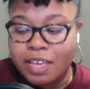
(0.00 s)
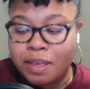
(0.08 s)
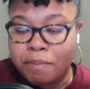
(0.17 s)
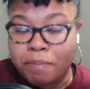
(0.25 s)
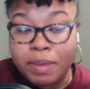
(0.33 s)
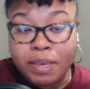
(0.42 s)

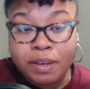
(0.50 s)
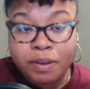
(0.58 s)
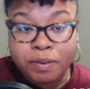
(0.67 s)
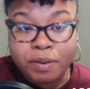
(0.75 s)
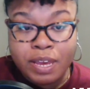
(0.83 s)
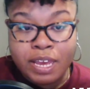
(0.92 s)
being a
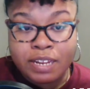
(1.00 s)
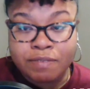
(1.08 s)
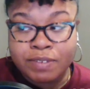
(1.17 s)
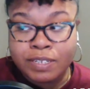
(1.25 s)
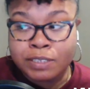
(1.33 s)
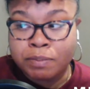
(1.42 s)
creative,
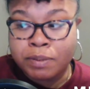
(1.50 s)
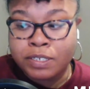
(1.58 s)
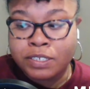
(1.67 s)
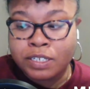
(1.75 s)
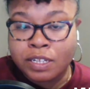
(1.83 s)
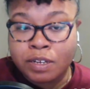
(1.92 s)

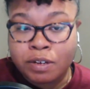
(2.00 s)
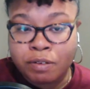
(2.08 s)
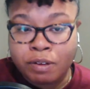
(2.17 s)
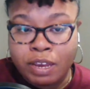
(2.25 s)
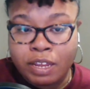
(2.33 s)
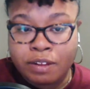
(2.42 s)
especially a
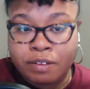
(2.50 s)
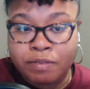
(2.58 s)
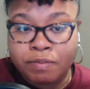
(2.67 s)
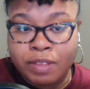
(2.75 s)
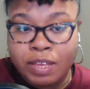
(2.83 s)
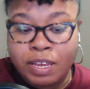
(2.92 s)

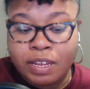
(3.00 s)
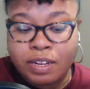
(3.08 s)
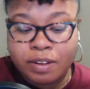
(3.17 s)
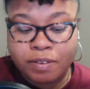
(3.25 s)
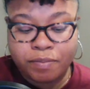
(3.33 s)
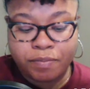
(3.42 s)
creative that
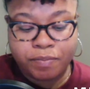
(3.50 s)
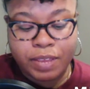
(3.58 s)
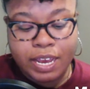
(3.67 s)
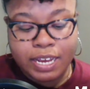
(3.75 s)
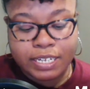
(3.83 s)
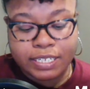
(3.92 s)

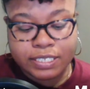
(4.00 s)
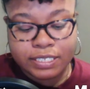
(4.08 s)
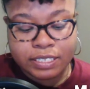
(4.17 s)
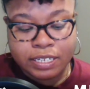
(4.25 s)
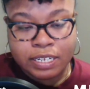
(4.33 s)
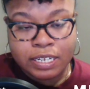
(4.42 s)

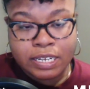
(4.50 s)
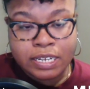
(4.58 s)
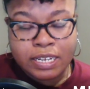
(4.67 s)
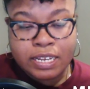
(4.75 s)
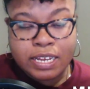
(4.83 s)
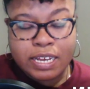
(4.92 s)
has
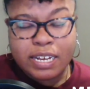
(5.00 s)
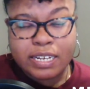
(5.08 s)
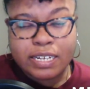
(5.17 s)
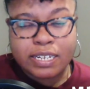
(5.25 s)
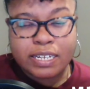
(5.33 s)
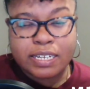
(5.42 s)

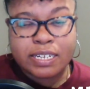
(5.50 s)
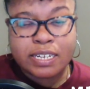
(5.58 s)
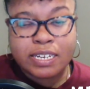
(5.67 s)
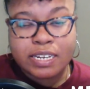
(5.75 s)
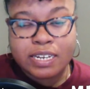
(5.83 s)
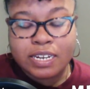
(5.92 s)
a
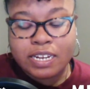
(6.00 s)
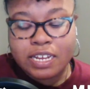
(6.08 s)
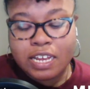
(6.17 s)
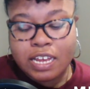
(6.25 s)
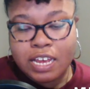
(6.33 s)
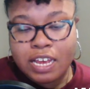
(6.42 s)

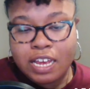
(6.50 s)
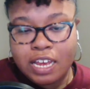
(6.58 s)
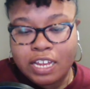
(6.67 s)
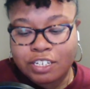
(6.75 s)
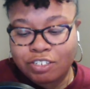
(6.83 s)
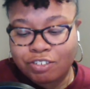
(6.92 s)

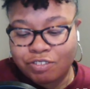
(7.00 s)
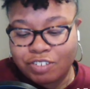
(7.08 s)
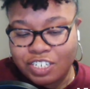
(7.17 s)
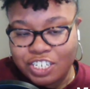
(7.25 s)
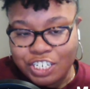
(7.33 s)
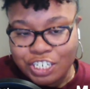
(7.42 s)

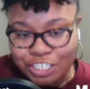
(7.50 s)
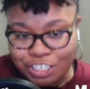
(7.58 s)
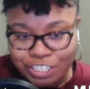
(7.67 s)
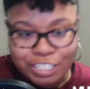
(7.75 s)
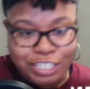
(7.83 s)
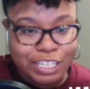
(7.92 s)

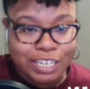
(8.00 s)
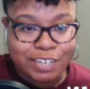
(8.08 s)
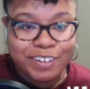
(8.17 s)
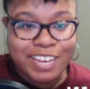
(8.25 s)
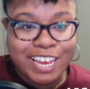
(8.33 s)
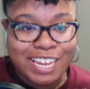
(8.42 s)
non-traditionally
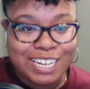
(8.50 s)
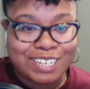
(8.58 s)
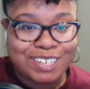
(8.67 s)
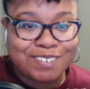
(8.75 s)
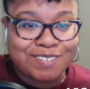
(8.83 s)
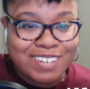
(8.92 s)

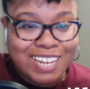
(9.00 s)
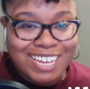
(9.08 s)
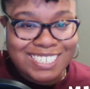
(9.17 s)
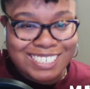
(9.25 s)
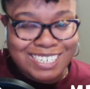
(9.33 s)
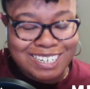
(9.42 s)
creative day
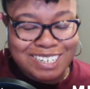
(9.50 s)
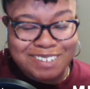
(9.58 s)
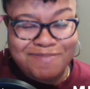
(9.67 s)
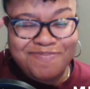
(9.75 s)
job,